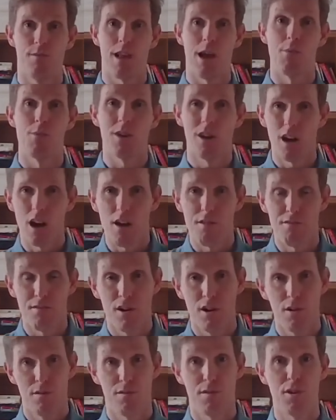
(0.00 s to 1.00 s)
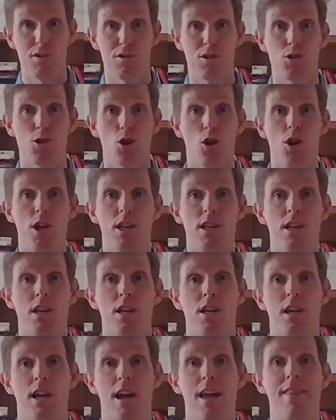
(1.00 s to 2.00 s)
And we'd love for you to join
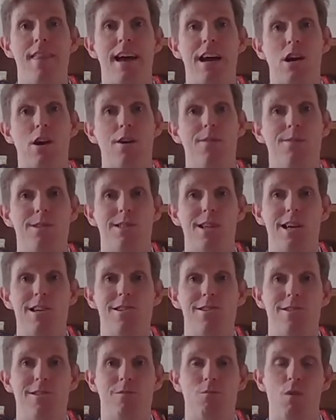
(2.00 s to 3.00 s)
in that conversation.